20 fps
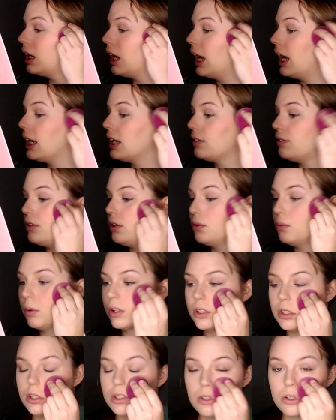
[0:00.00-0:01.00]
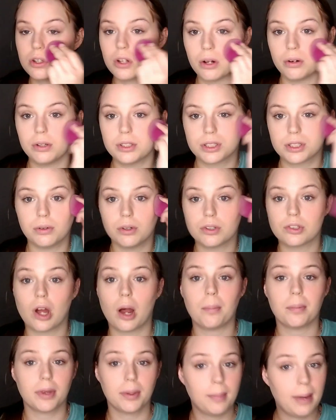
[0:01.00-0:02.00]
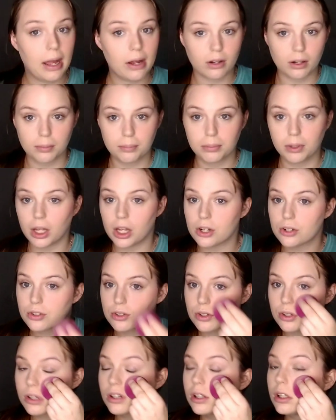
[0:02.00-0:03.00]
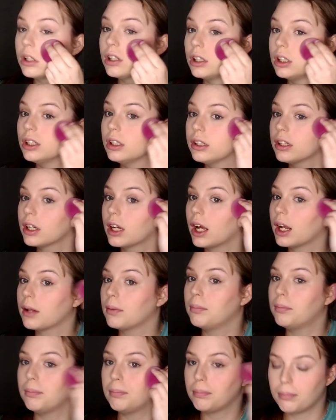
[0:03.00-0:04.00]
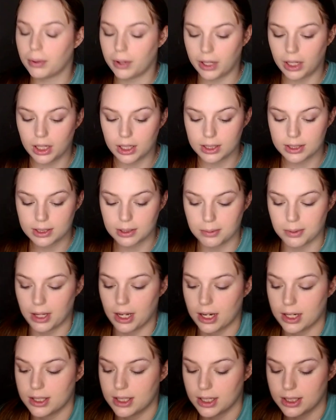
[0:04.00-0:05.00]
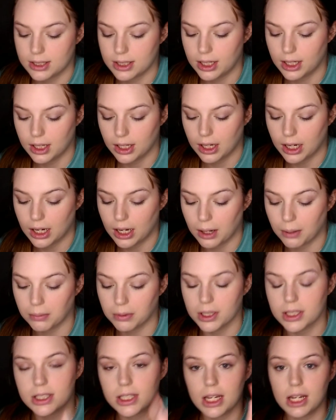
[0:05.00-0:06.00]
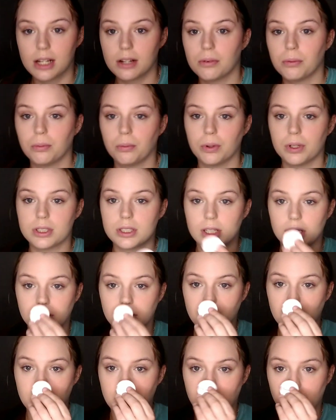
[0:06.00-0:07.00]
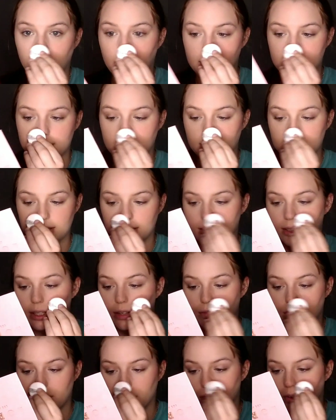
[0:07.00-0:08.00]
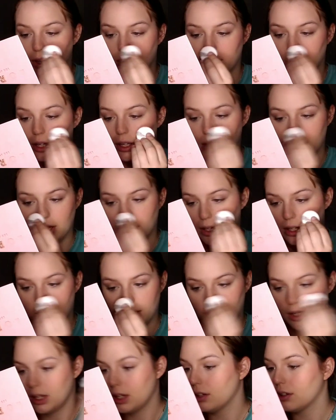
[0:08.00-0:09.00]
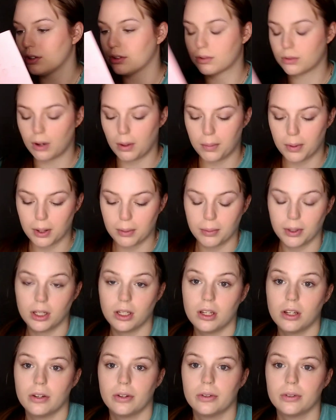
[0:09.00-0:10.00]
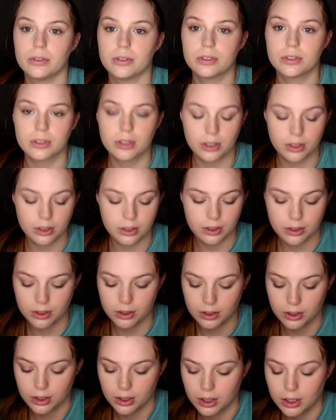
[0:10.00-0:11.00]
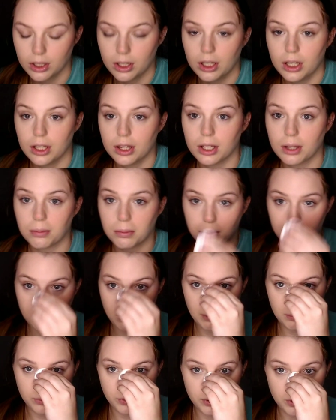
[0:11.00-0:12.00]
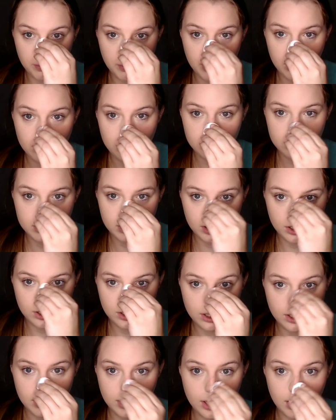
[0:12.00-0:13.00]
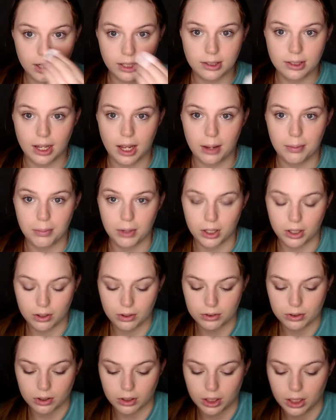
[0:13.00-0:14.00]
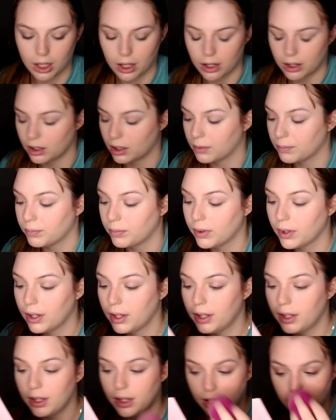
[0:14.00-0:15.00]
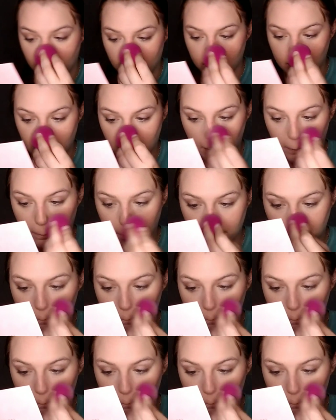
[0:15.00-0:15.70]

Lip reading: And if you want to, you can always go on top of the powder blush to kind of bring in some of that intensity again. I'm going to take what's a little bit of excess that's left over, just rub it on my nose. Then I'm going to rub a little bit, just kind of tap my nose all together. Then